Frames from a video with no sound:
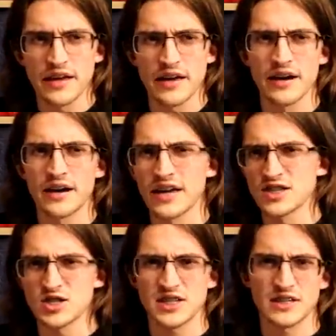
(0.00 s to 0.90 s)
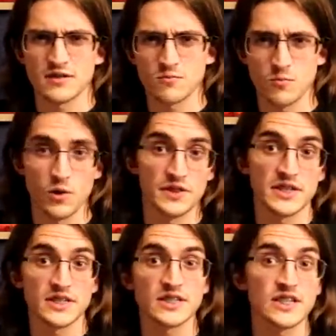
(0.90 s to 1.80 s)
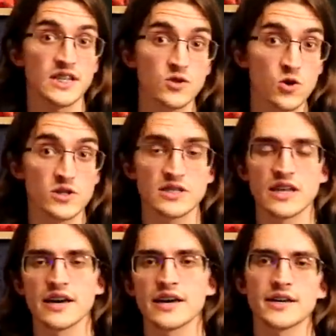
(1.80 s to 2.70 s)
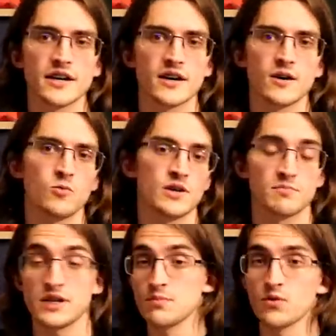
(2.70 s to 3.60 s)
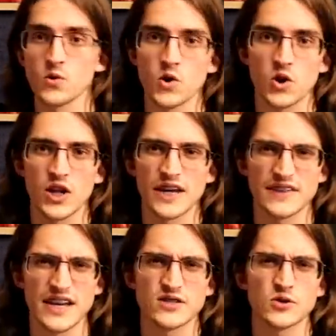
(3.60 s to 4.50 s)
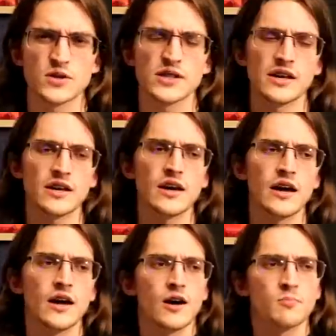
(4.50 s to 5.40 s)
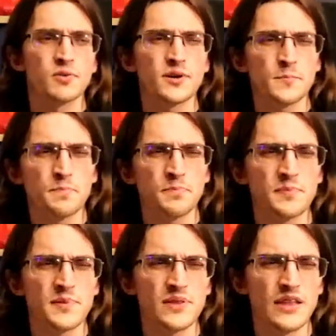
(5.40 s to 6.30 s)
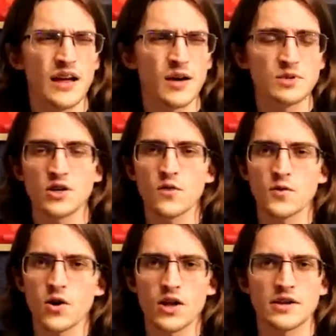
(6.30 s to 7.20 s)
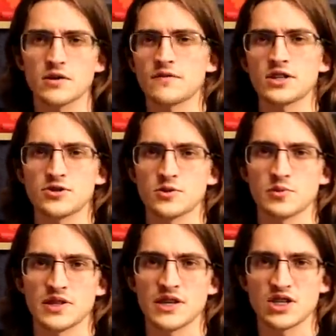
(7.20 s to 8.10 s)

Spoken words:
And just like what this city looks like, what people look like, that sort of thing. But I mean, overall, I don't have issues with it.